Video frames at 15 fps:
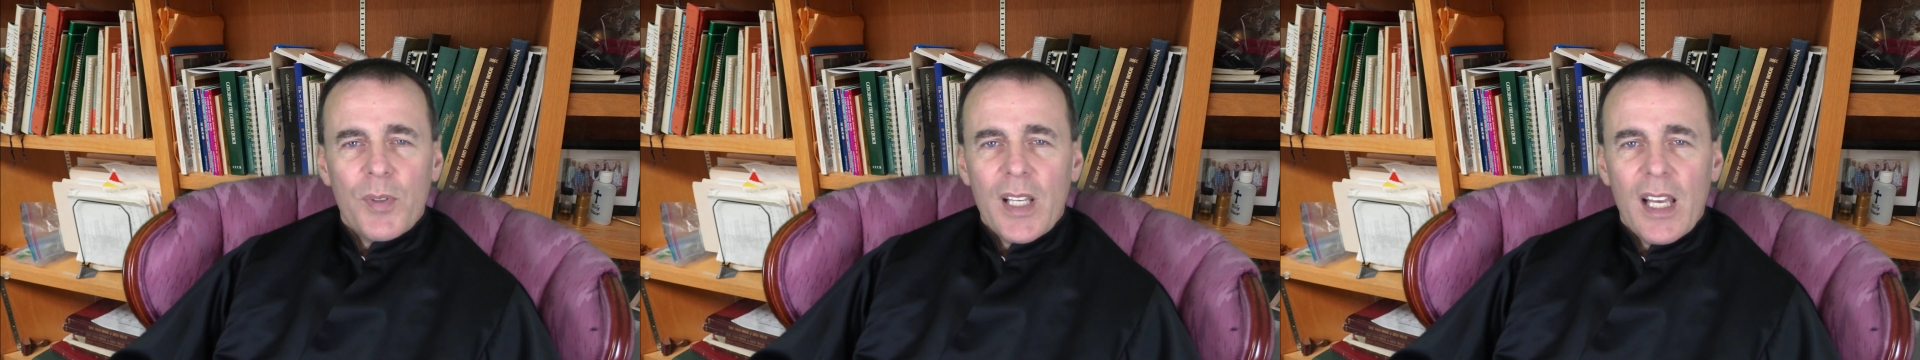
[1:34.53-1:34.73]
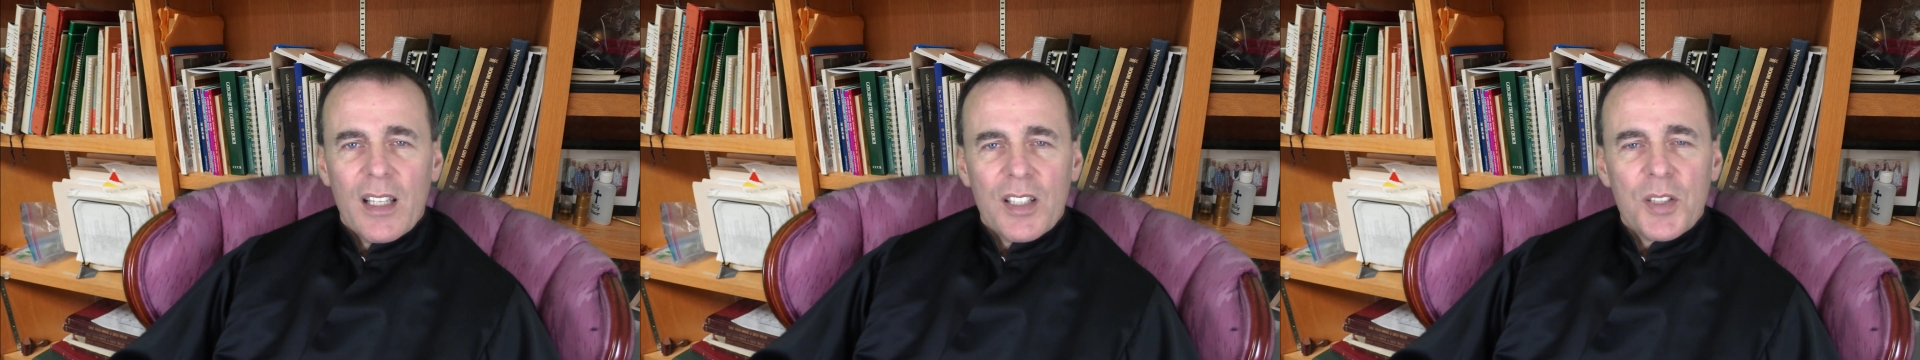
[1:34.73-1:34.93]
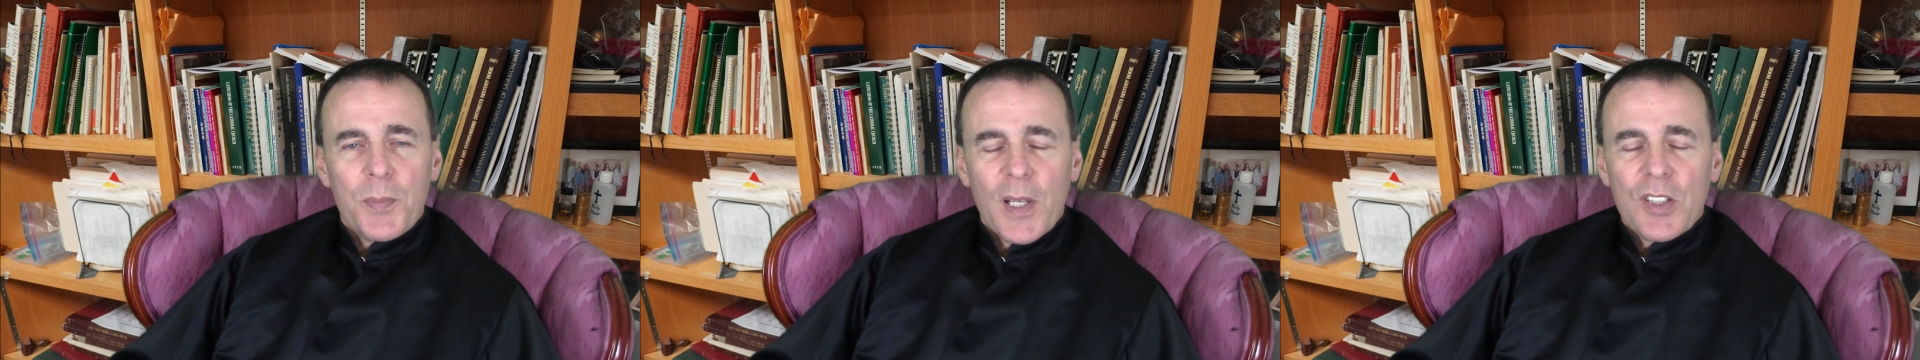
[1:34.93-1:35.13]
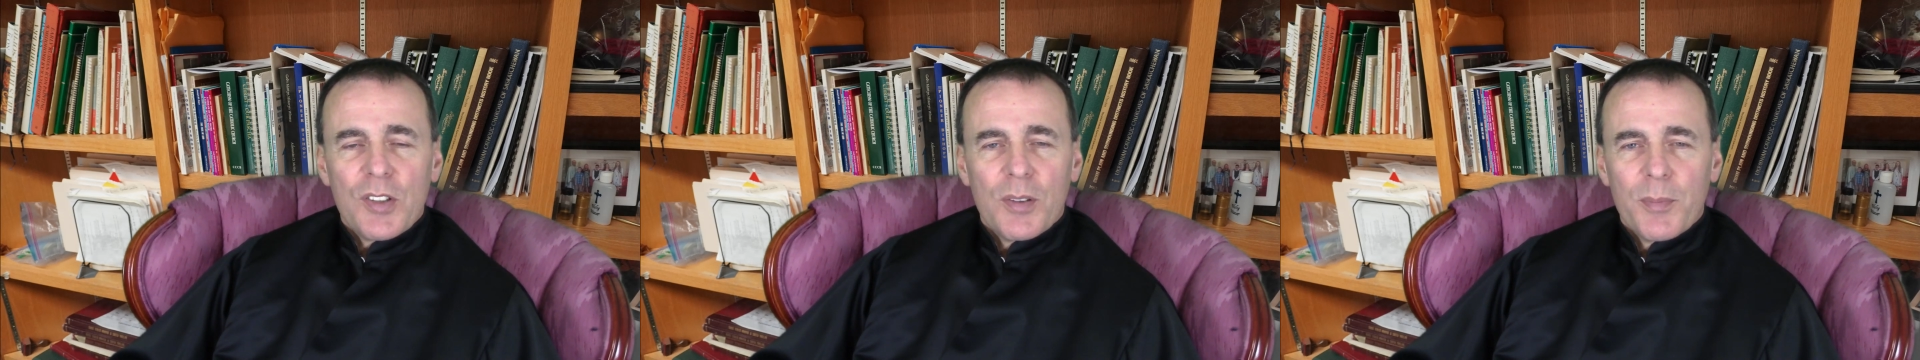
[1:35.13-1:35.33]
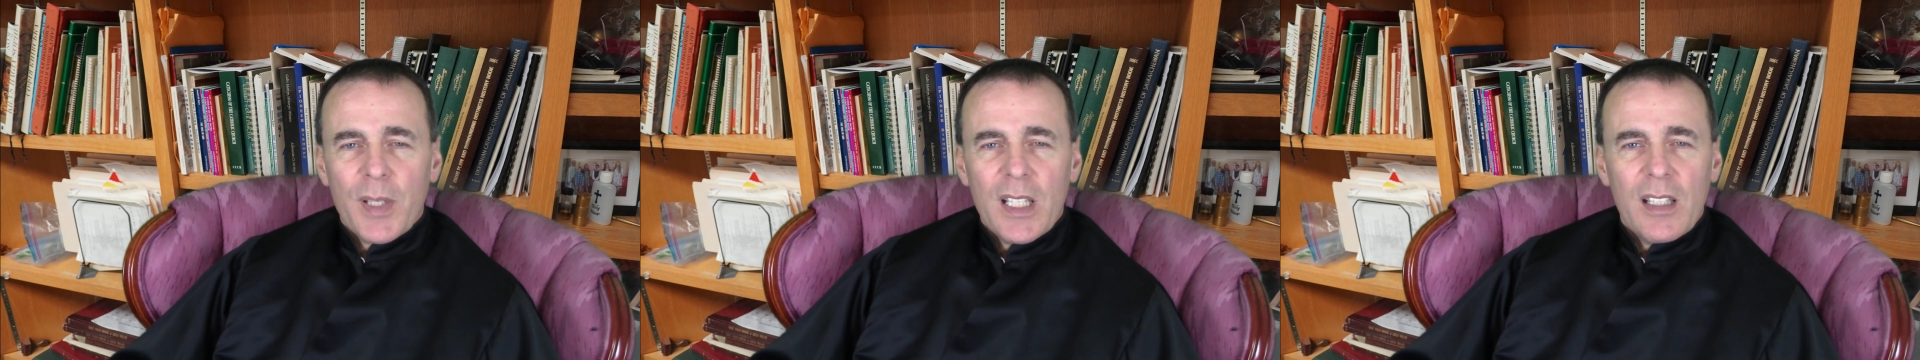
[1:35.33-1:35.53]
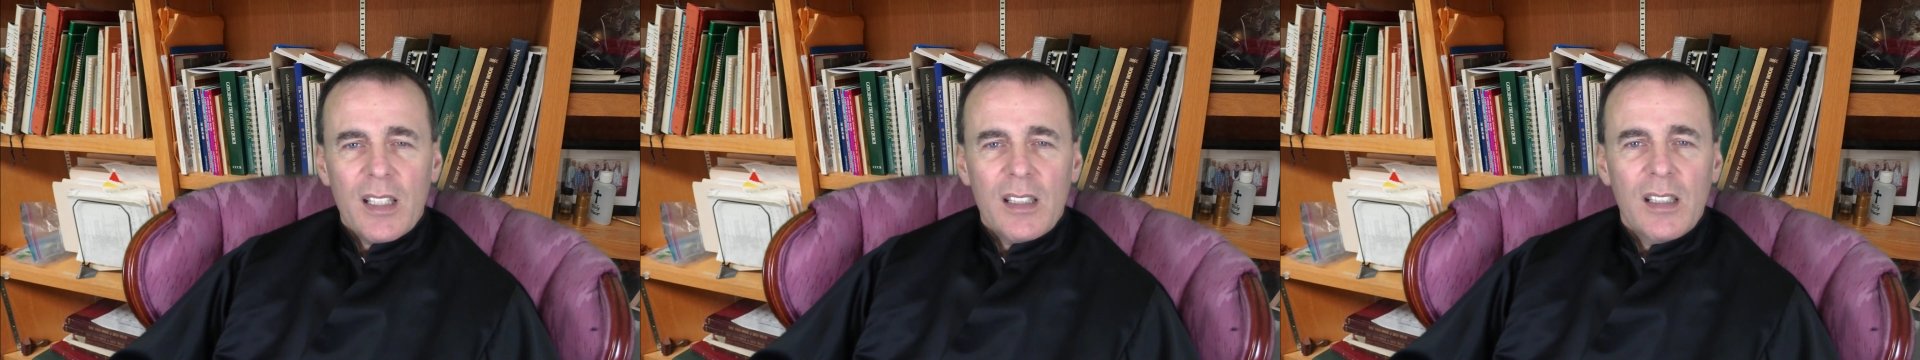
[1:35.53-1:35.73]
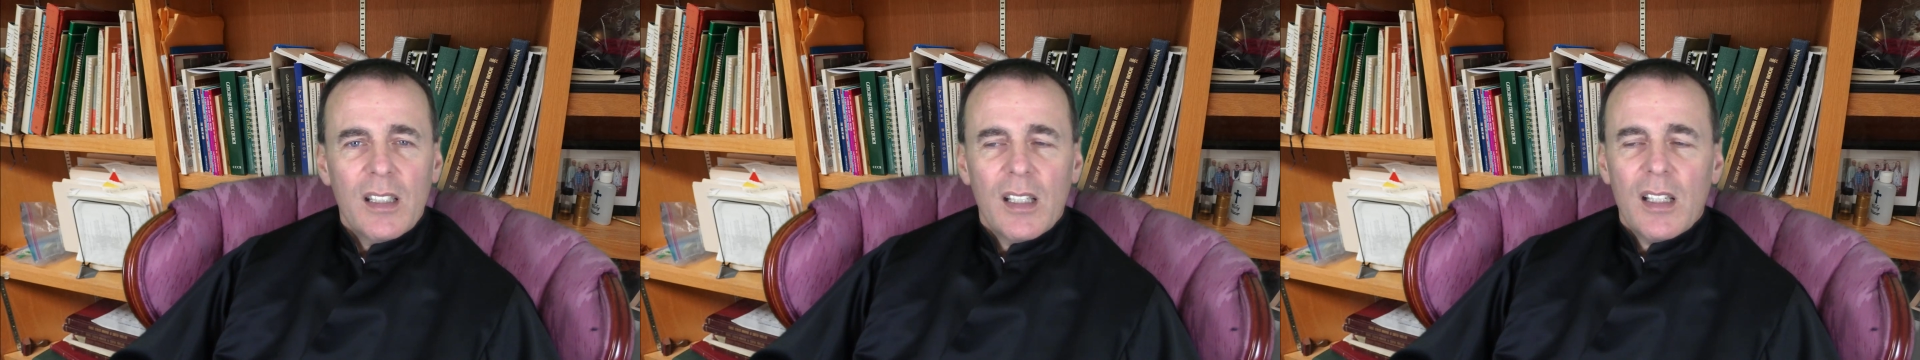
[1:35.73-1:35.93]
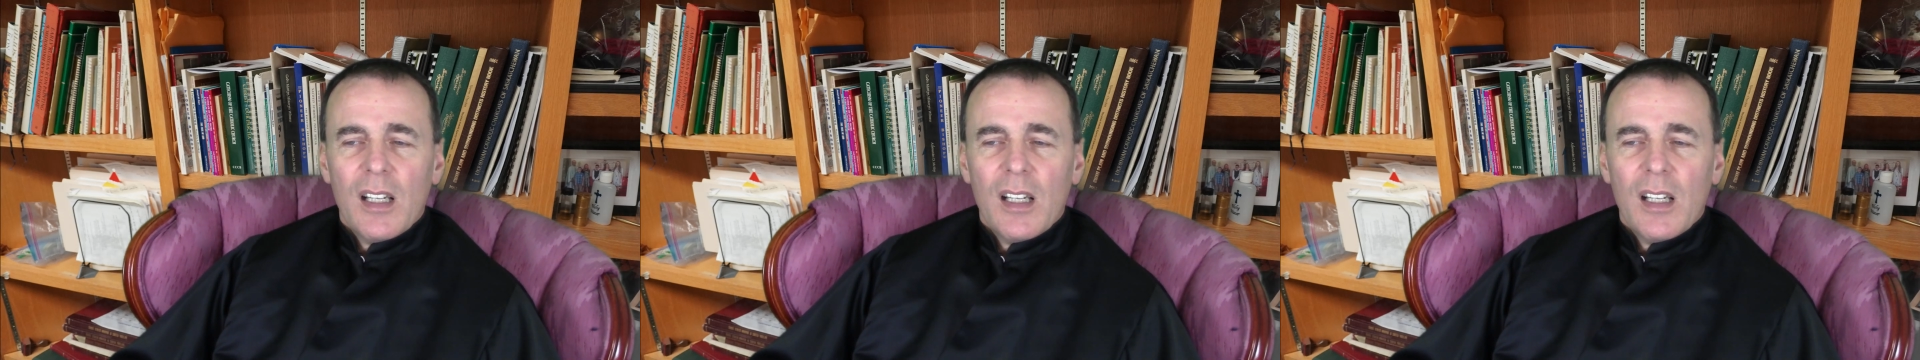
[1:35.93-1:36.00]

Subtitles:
we had a special meeting.